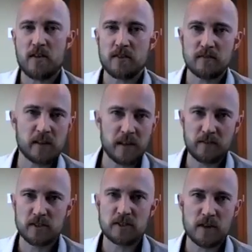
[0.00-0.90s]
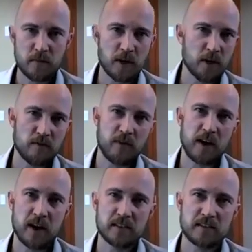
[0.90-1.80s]
than leverage something or
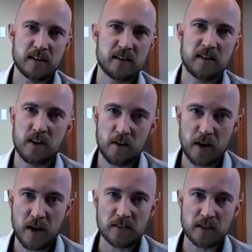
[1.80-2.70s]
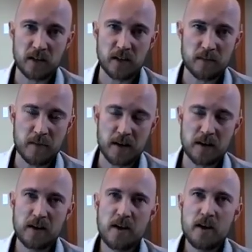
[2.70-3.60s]
finance it, in an unsecured manner.